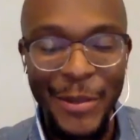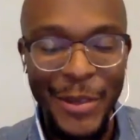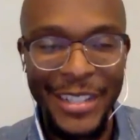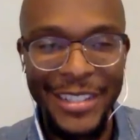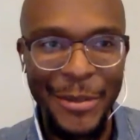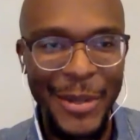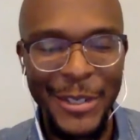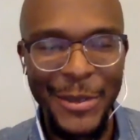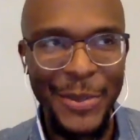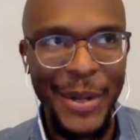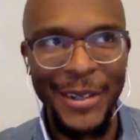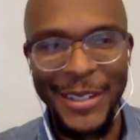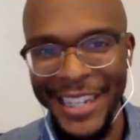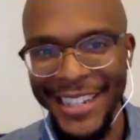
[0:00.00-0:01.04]
consider my
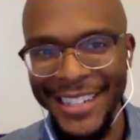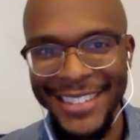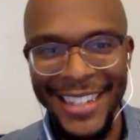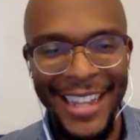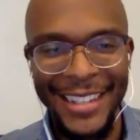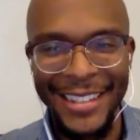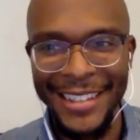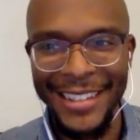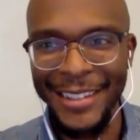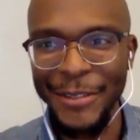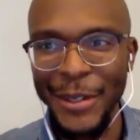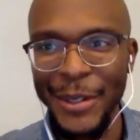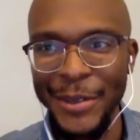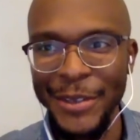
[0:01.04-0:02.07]
superpower dance. Like I, I love
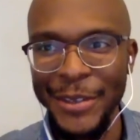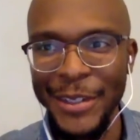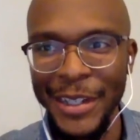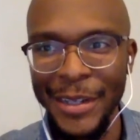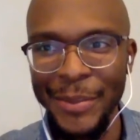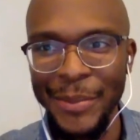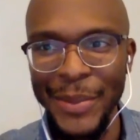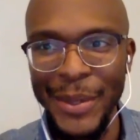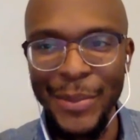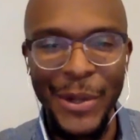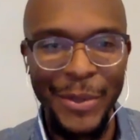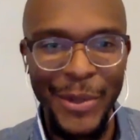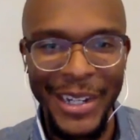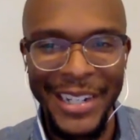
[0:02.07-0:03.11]
to, to
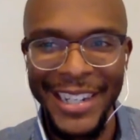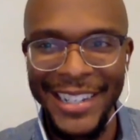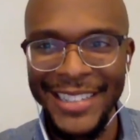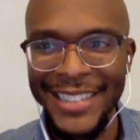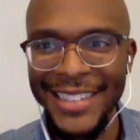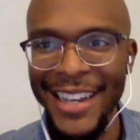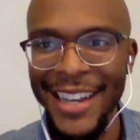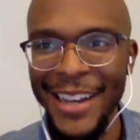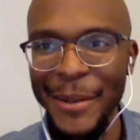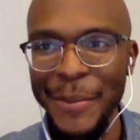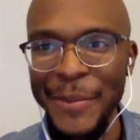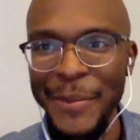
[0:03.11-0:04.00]
b-boy break Um,